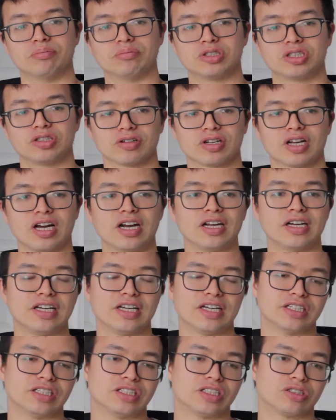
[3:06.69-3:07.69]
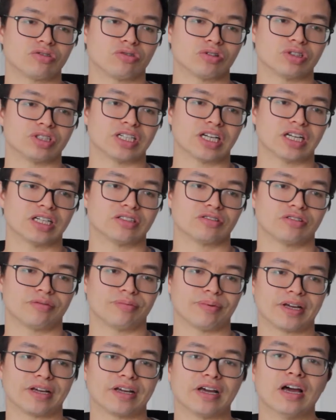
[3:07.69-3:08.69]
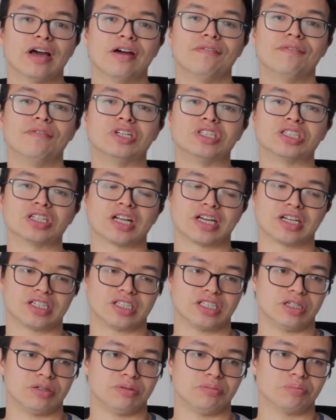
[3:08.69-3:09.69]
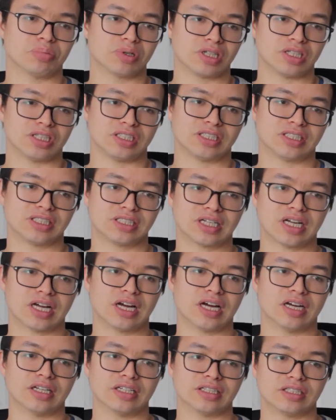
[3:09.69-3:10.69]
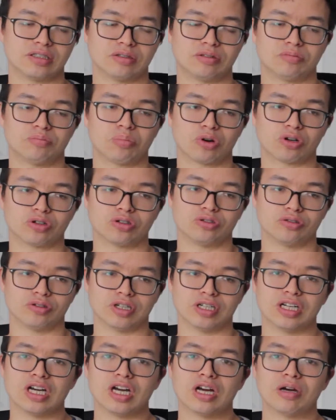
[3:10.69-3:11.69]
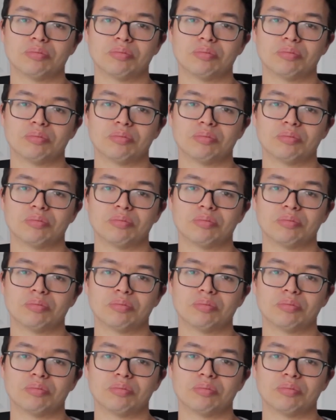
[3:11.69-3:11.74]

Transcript: So it kind of hints towards that sort of like vigilante police part to it.